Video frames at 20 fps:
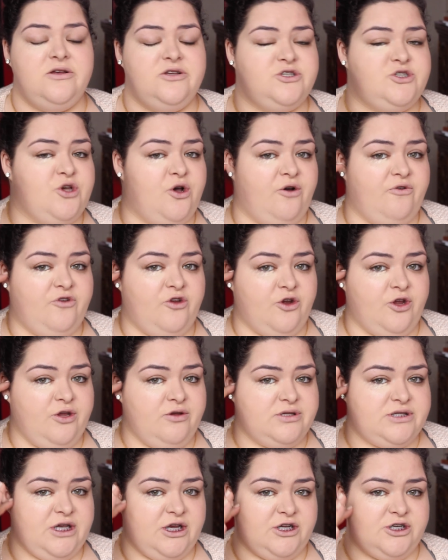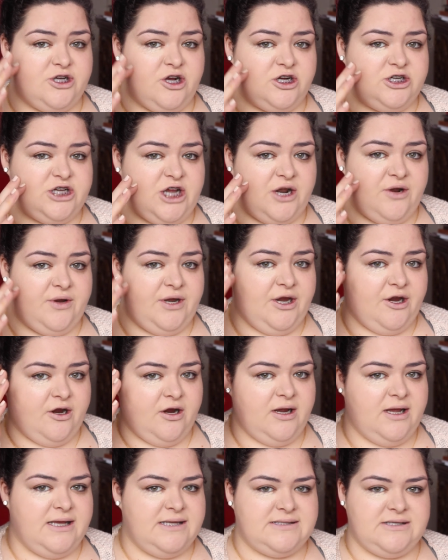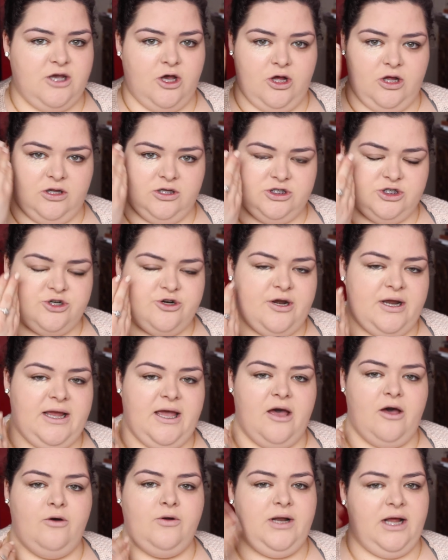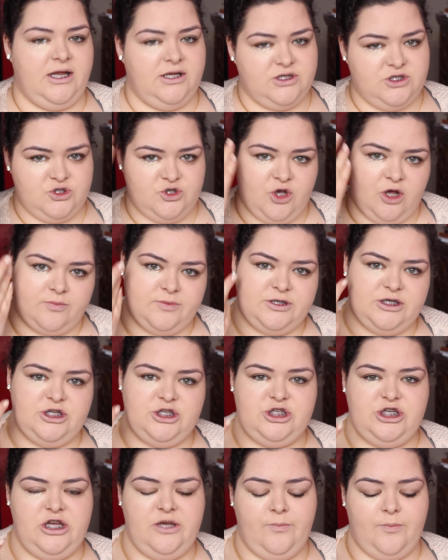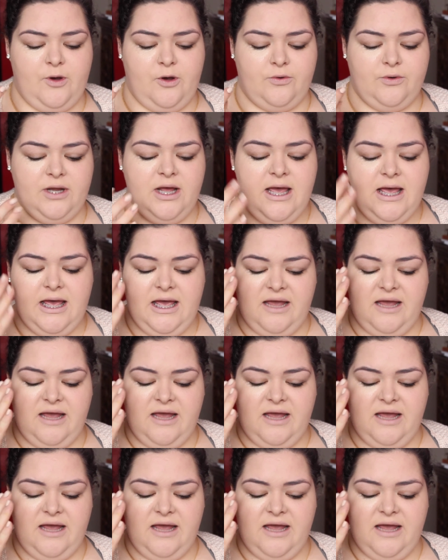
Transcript: So if you're using a dark shadow here, it's contouring out and sculpting a cheekbone.